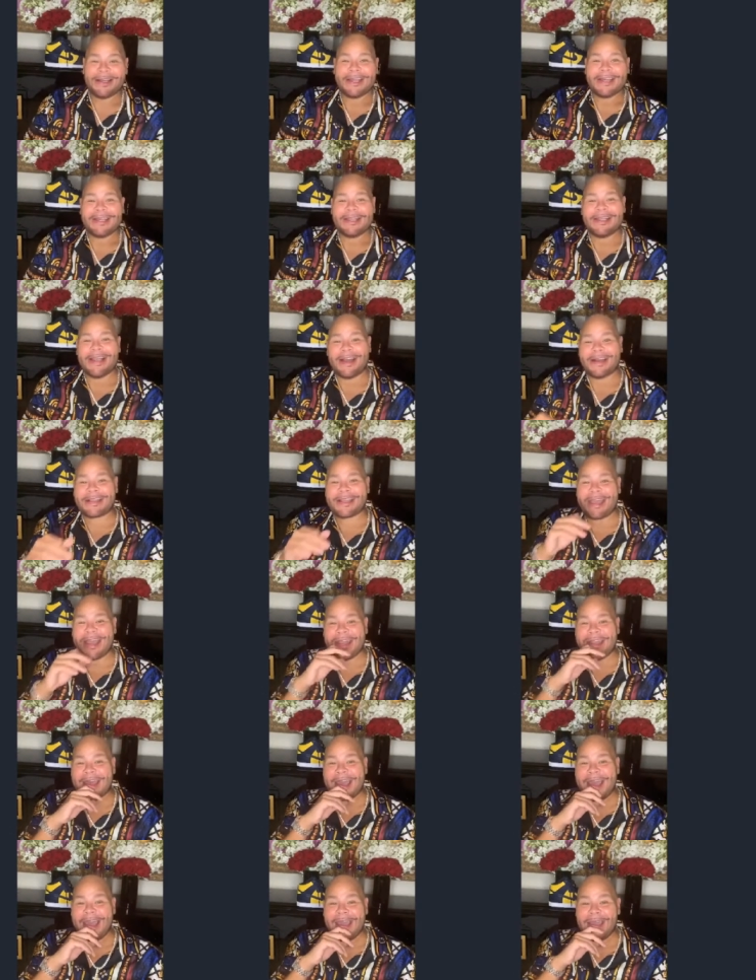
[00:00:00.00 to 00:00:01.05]

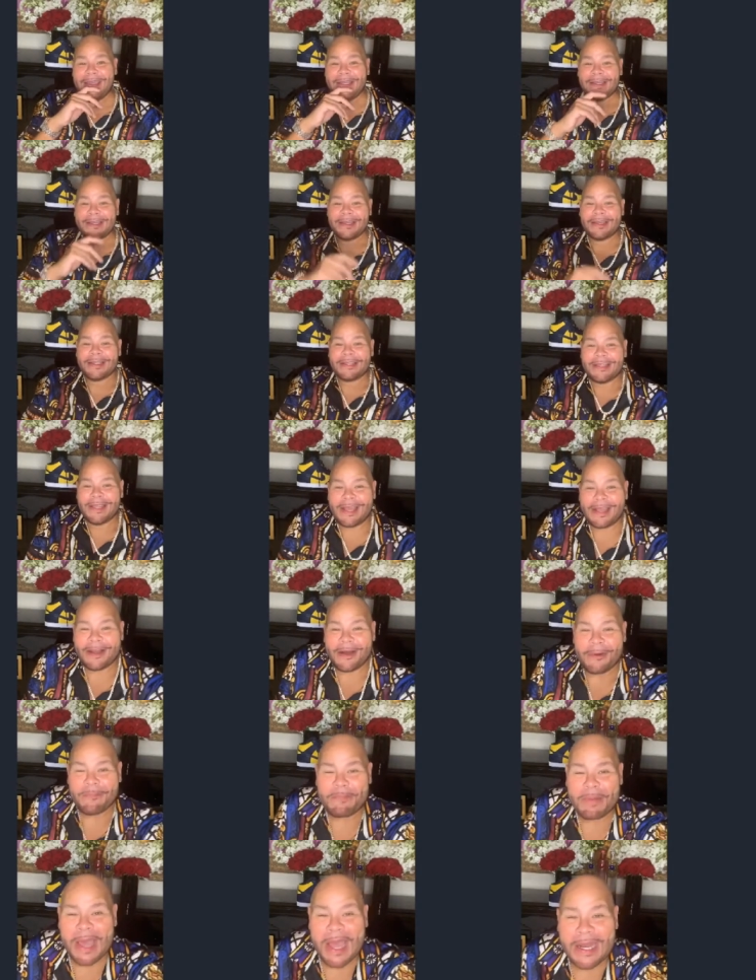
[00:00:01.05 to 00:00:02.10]
Kenny. There
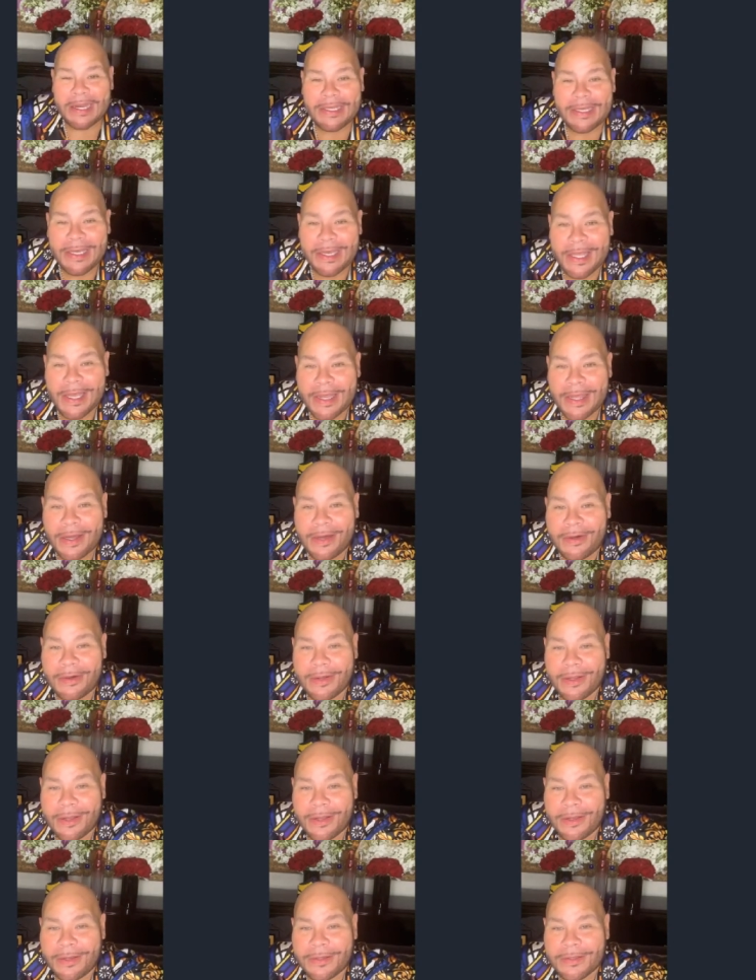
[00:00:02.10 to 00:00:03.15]
go Patti again.
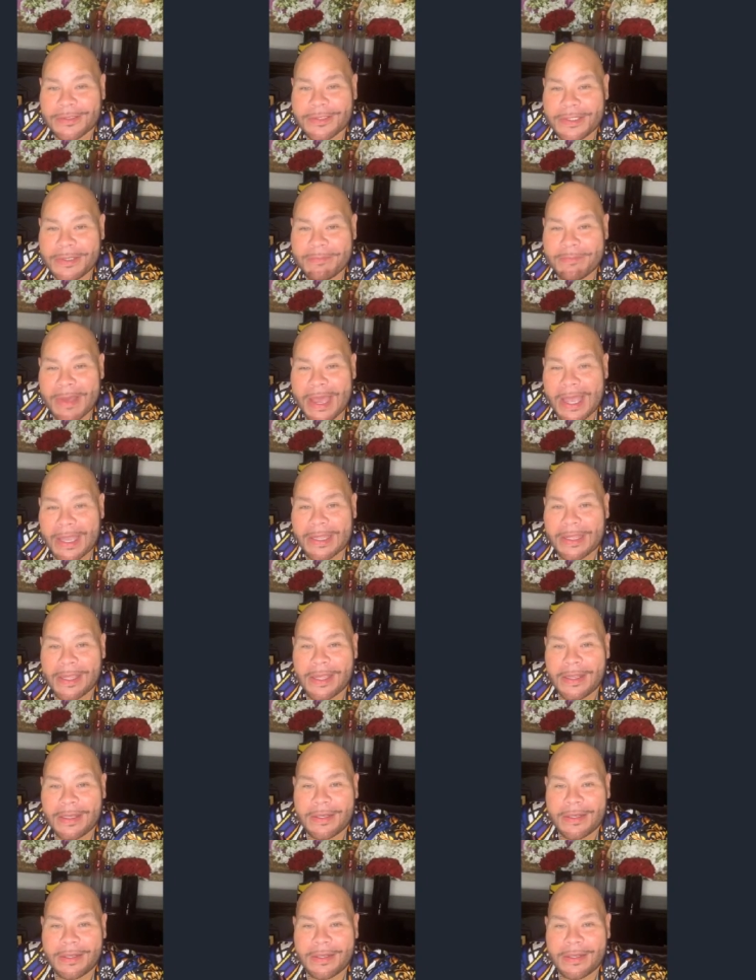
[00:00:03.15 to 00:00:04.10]
She back in.